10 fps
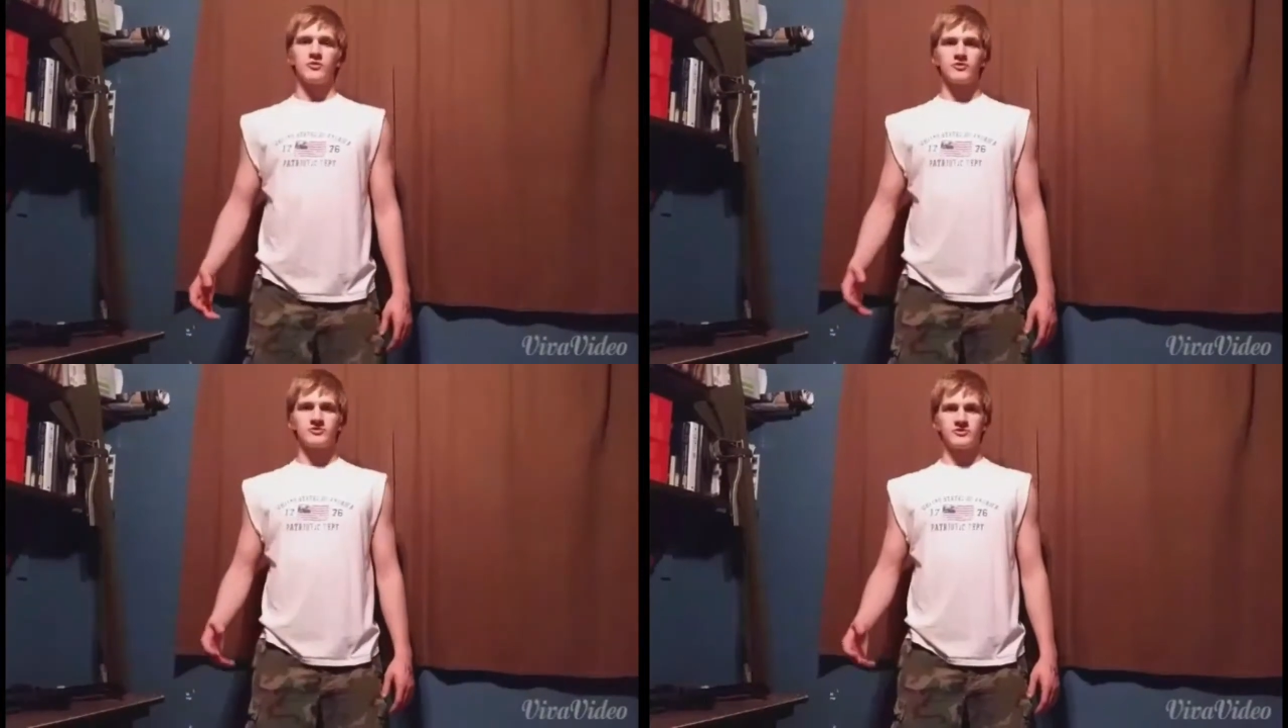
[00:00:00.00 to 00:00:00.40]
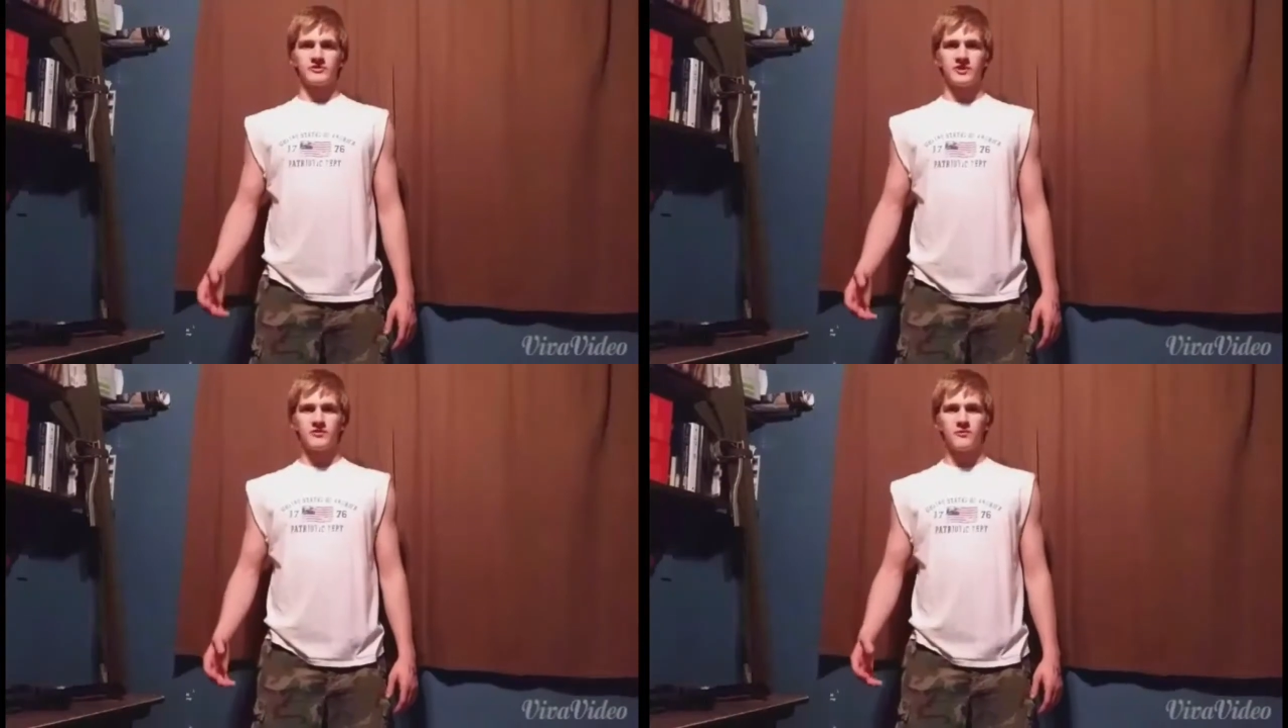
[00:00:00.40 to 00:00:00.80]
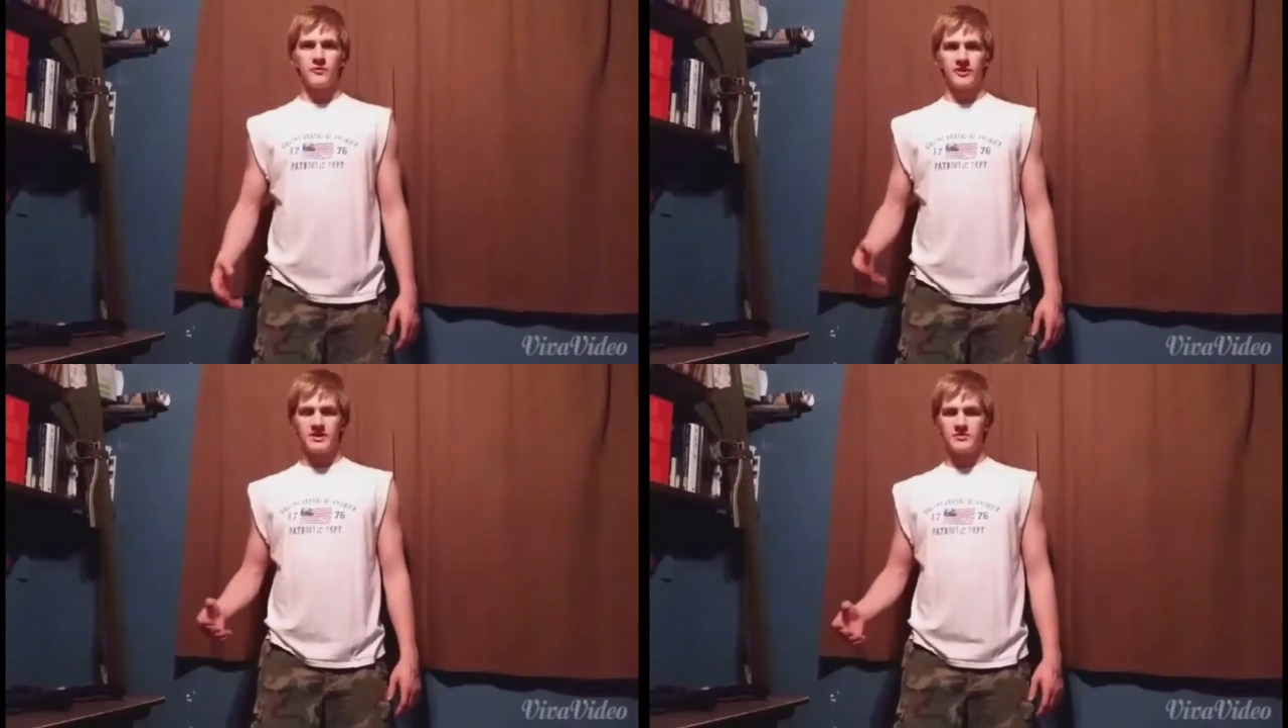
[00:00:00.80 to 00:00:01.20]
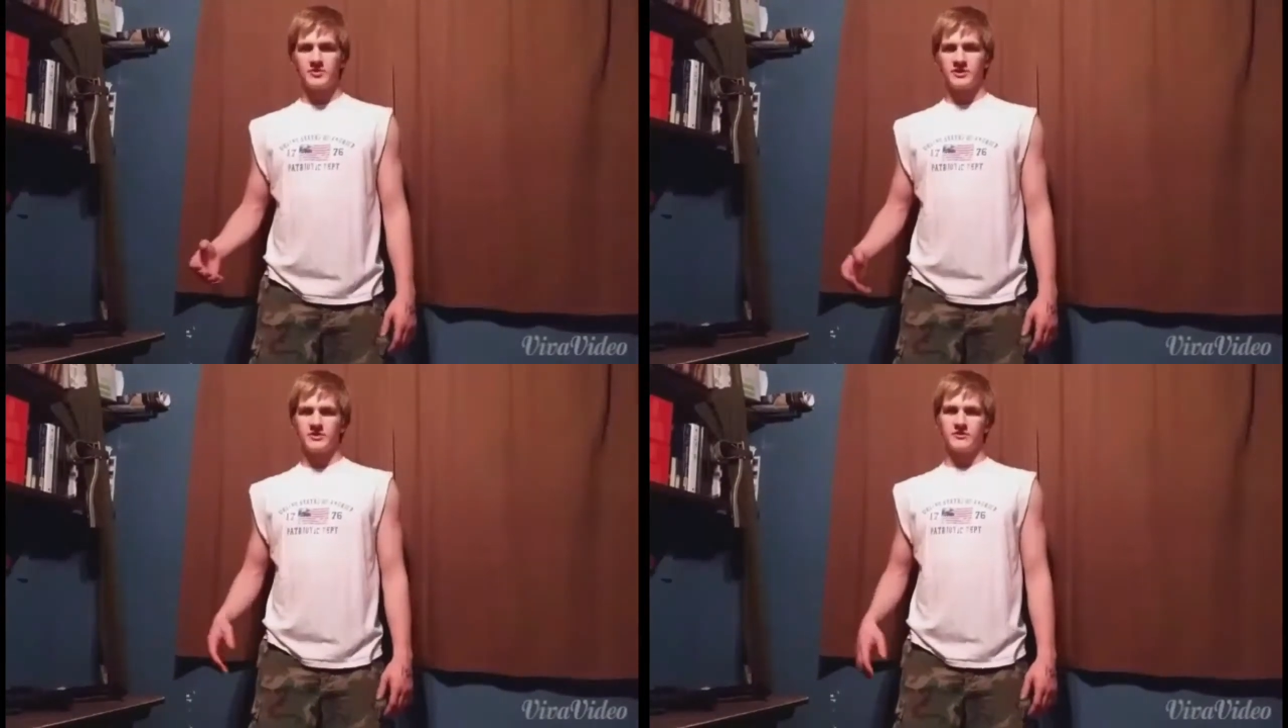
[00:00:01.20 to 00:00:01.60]
hurt yourself or
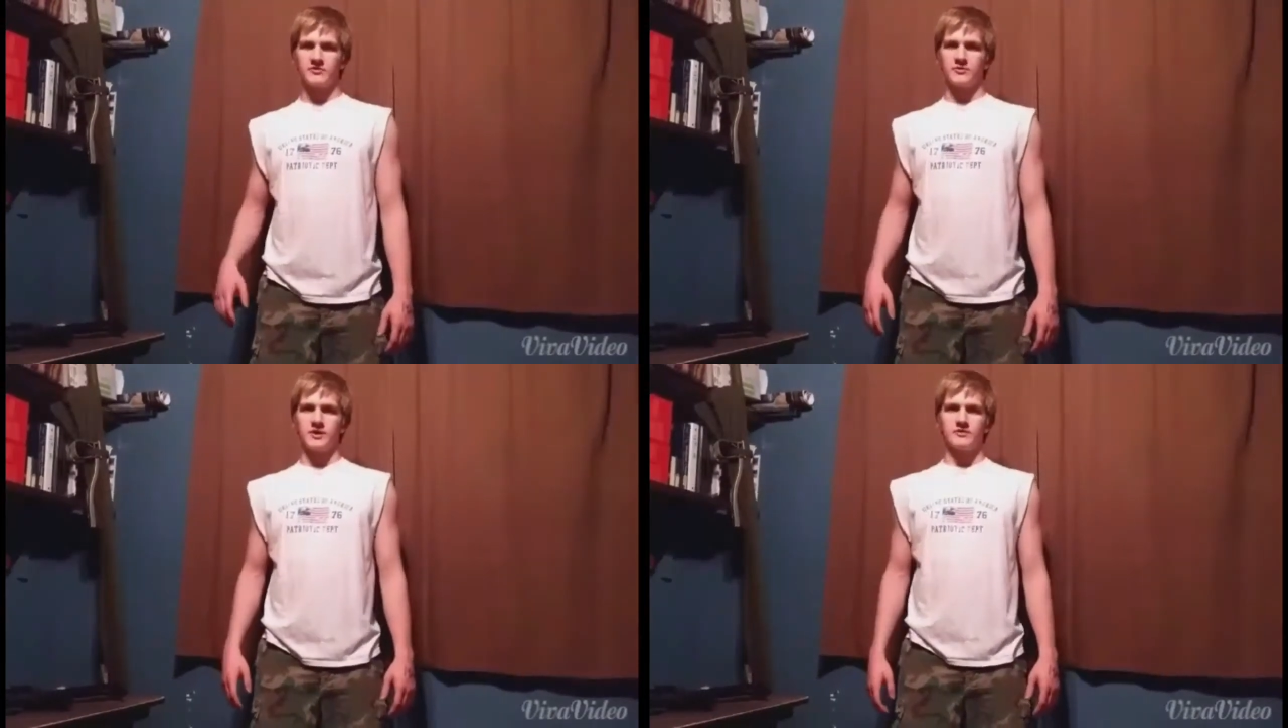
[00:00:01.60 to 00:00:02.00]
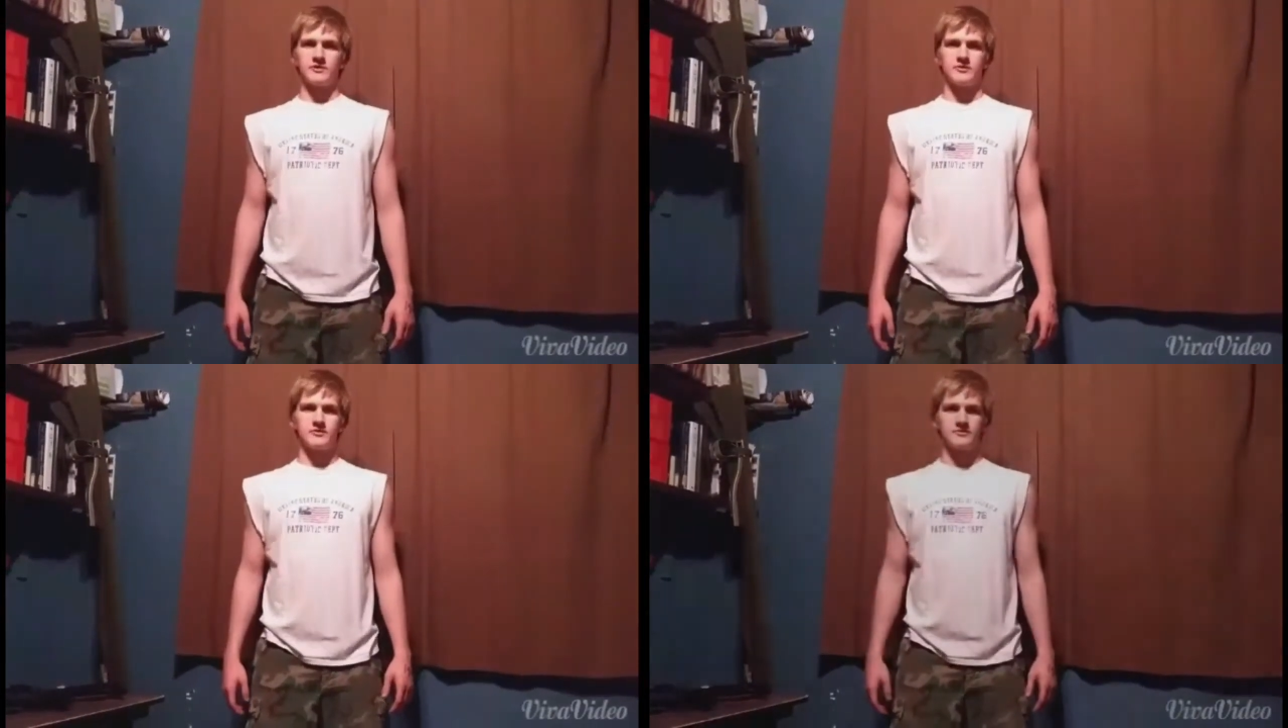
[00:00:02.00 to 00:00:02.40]
anybody else around you.